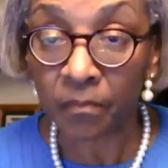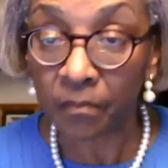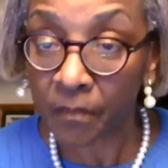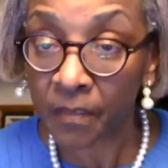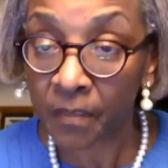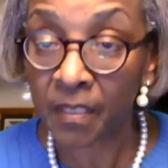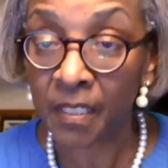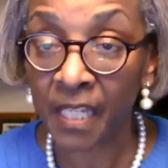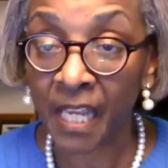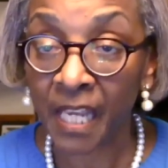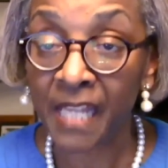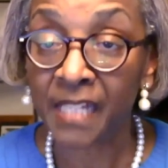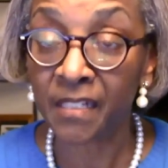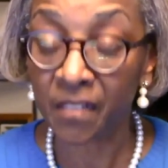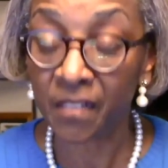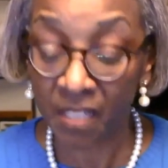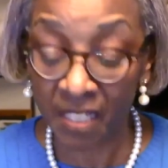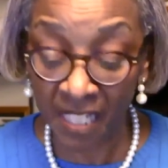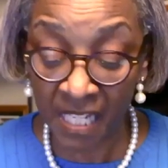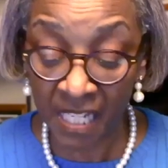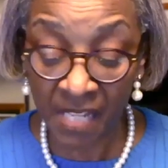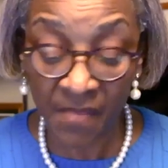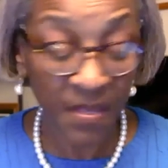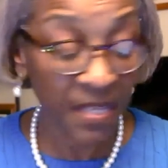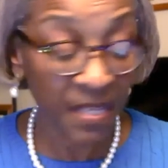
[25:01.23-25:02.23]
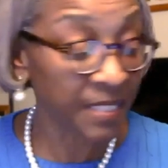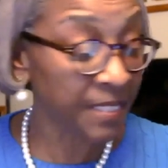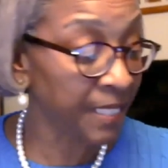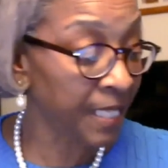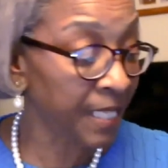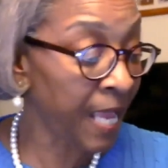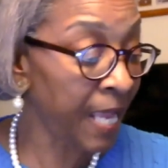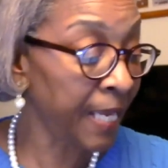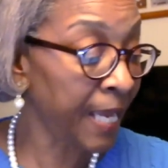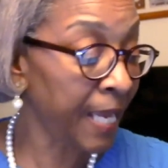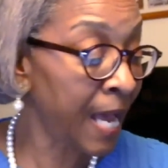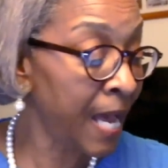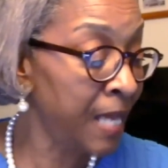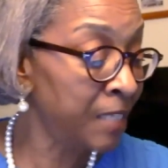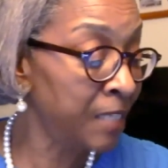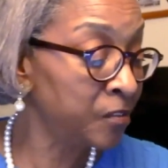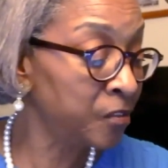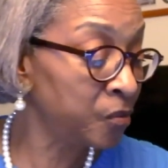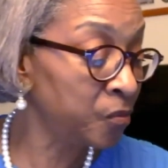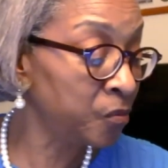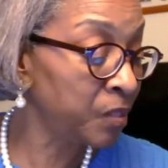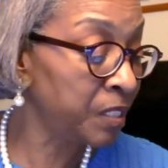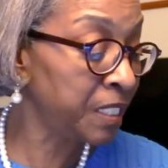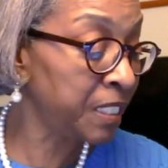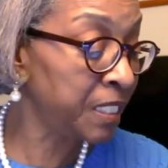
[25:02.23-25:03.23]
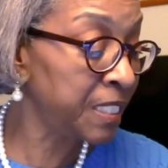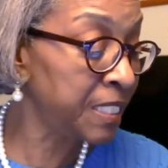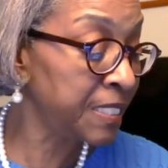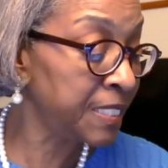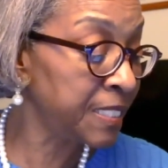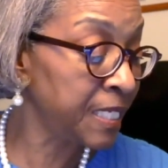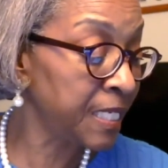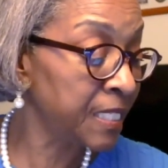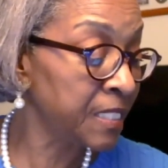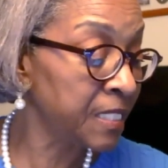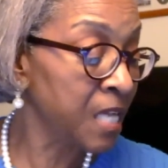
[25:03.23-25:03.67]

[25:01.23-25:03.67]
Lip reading: can see this like I do? And then it says,